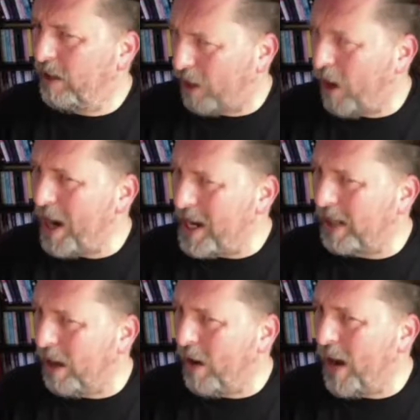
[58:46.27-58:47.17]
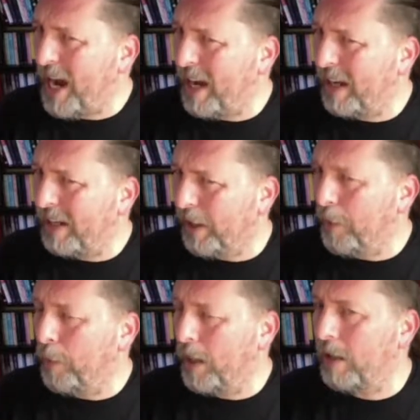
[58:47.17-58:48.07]
kind of guy, you
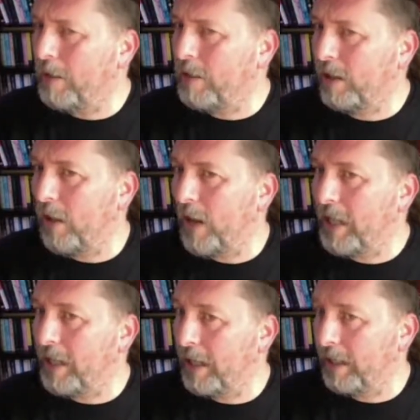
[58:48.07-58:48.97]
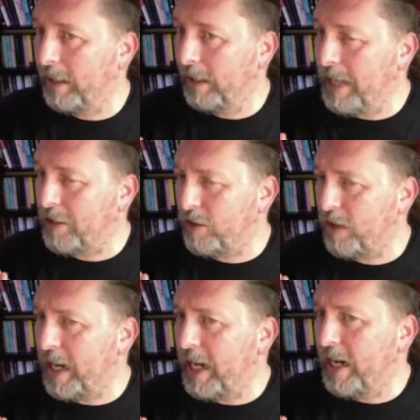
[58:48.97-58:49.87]
know, one of those guys that
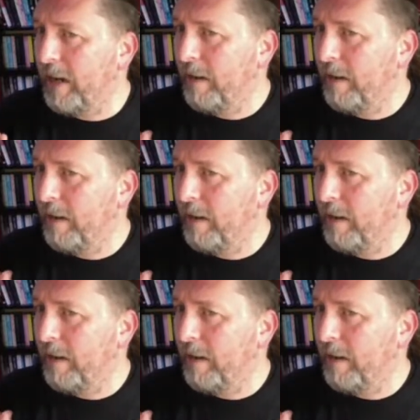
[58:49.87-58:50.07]
literally